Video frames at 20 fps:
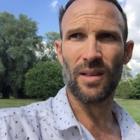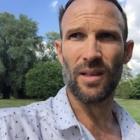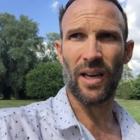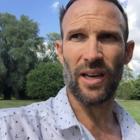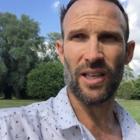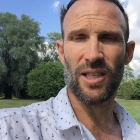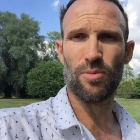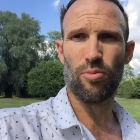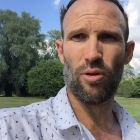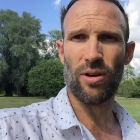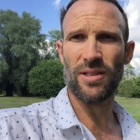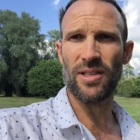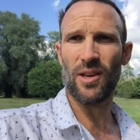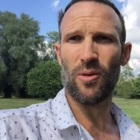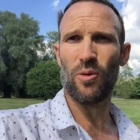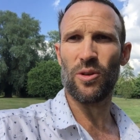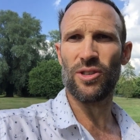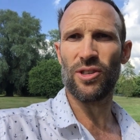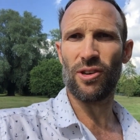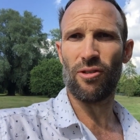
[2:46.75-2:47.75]
and
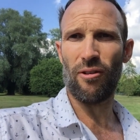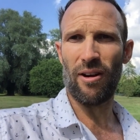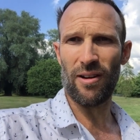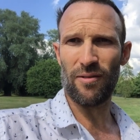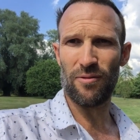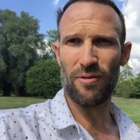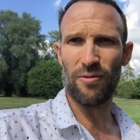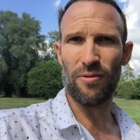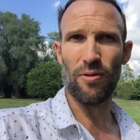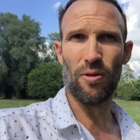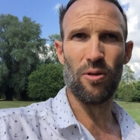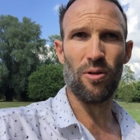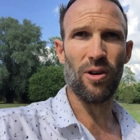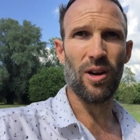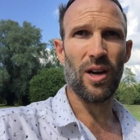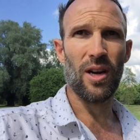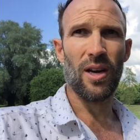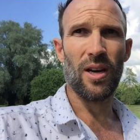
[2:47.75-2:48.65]
expressing what you're grateful for